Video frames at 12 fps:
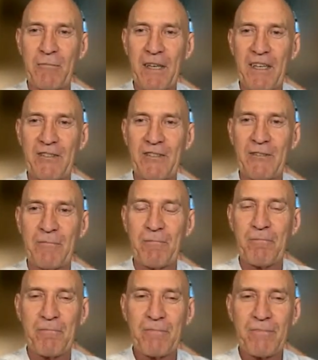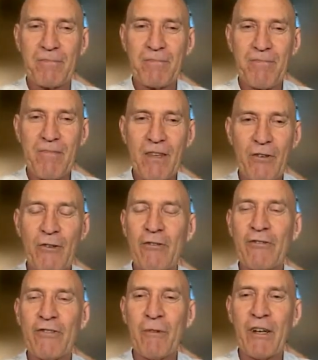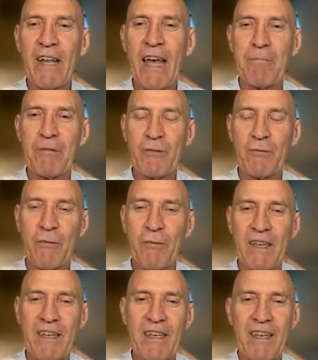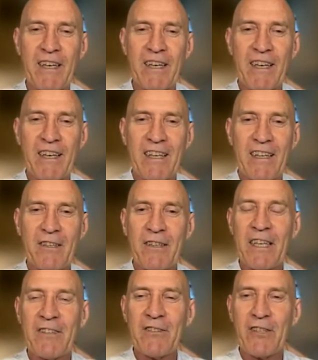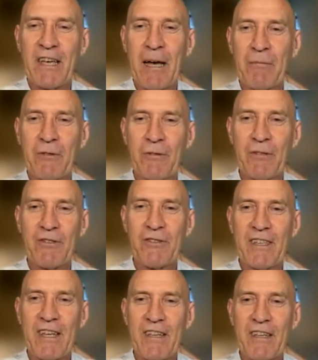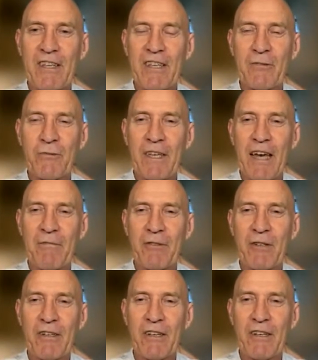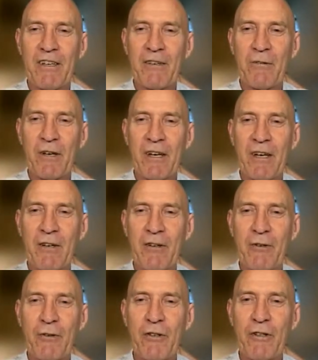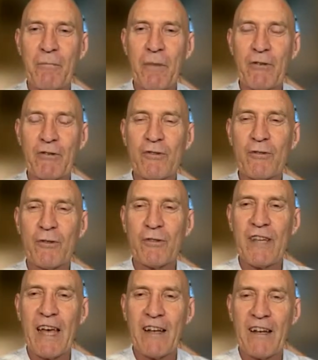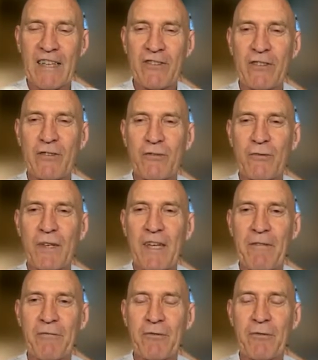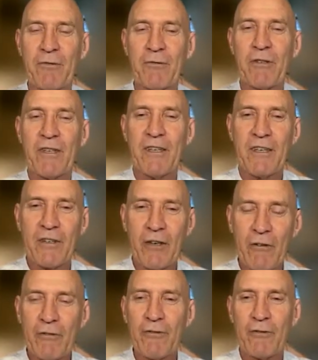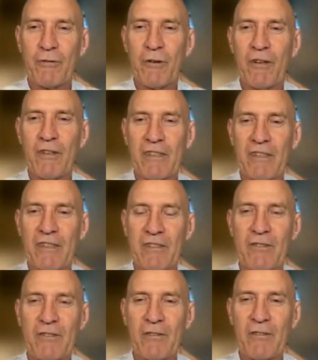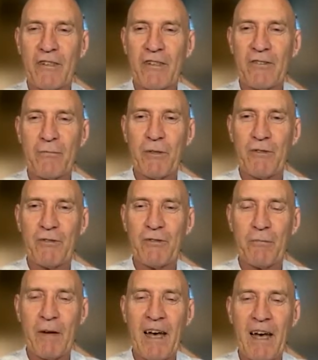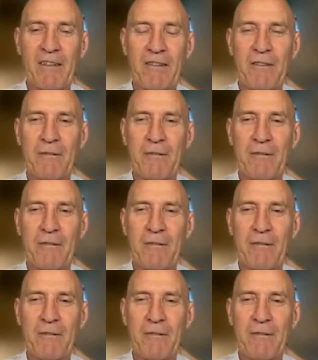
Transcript: Because usually what happens, the things that come to us are the things we have to learn the most, or it's our lessons we have to go through on this spiritual path.